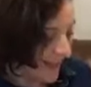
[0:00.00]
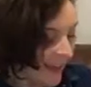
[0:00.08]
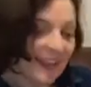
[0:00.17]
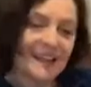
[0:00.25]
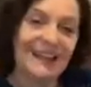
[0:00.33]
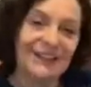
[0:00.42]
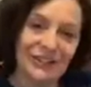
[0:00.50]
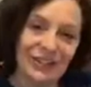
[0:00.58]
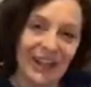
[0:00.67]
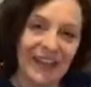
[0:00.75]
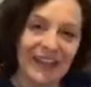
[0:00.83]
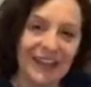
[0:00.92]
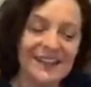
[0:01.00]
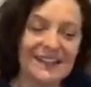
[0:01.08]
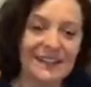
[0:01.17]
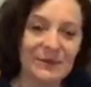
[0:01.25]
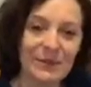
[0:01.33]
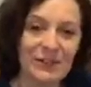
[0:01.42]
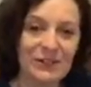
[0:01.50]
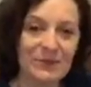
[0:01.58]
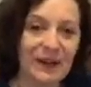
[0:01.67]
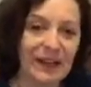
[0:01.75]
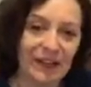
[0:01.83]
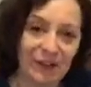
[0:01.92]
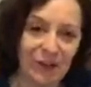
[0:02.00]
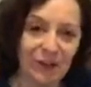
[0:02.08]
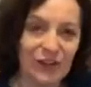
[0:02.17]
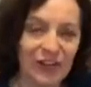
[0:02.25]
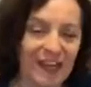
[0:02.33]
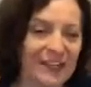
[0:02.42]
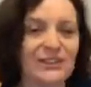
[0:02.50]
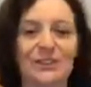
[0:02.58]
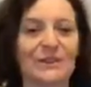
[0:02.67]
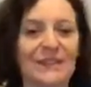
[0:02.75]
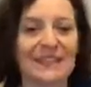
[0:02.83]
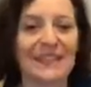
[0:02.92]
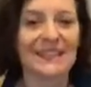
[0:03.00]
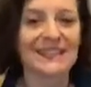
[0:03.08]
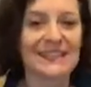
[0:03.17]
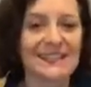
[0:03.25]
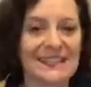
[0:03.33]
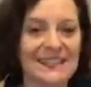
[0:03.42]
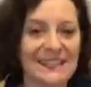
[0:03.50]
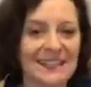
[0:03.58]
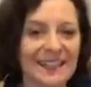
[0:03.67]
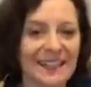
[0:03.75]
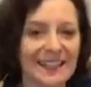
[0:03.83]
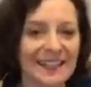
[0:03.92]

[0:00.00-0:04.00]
And let's try an exclamation mark if you're trying to do a sentence today.